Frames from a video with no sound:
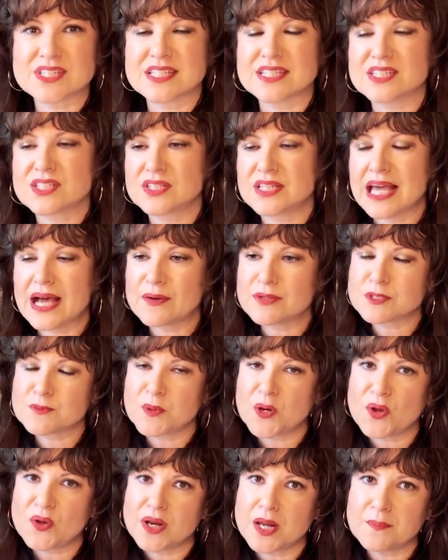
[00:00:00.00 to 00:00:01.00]
And now it's
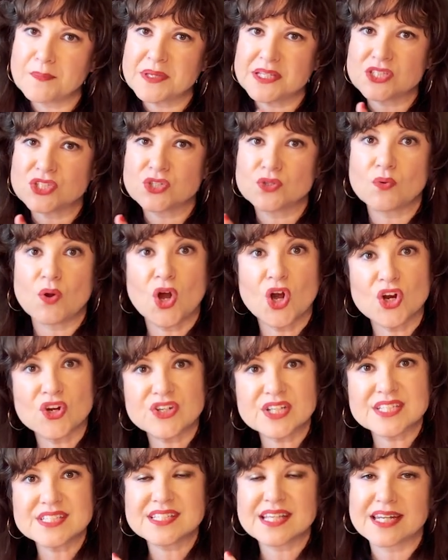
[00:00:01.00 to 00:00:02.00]
broken up into
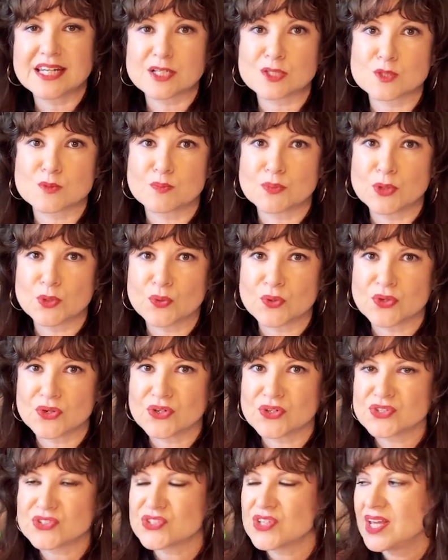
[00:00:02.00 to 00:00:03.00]
artists and
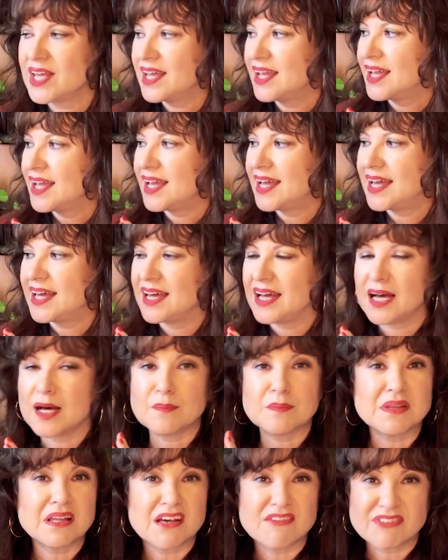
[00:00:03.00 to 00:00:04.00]
explorers. And
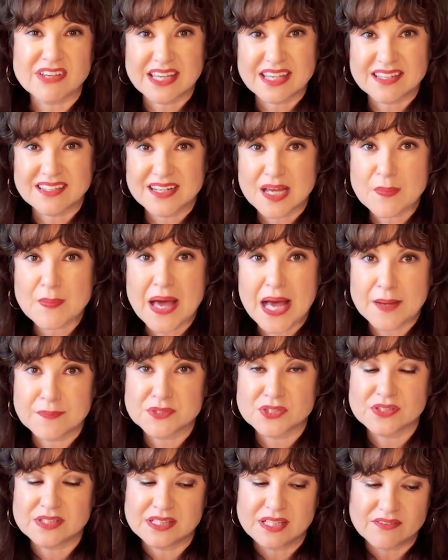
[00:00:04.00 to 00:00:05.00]
I'm loving it. I'm
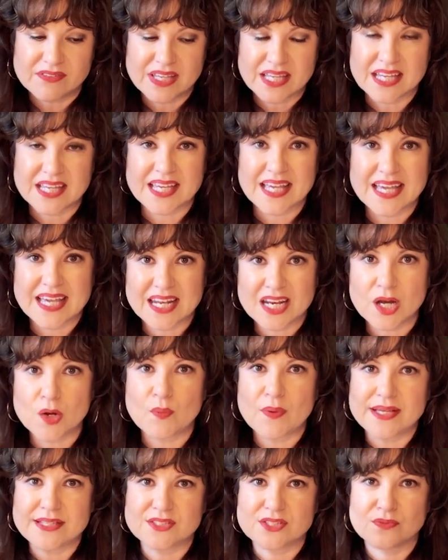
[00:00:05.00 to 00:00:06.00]
absolutely loving it. Cannot
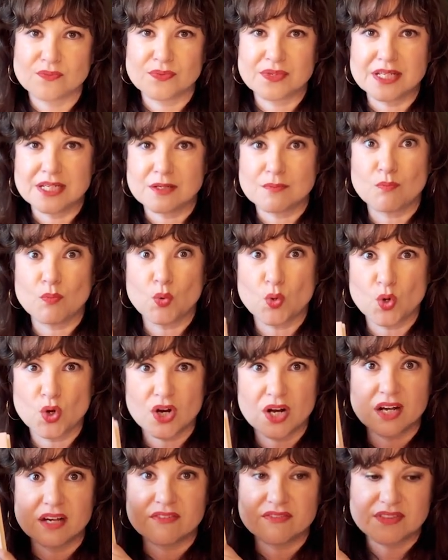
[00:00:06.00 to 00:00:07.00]
wait to read
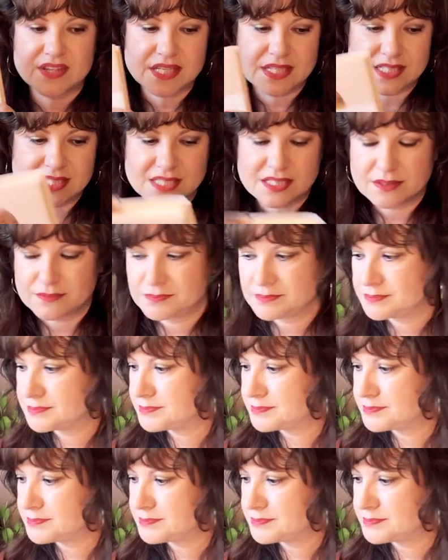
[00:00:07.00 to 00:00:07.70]
more of this.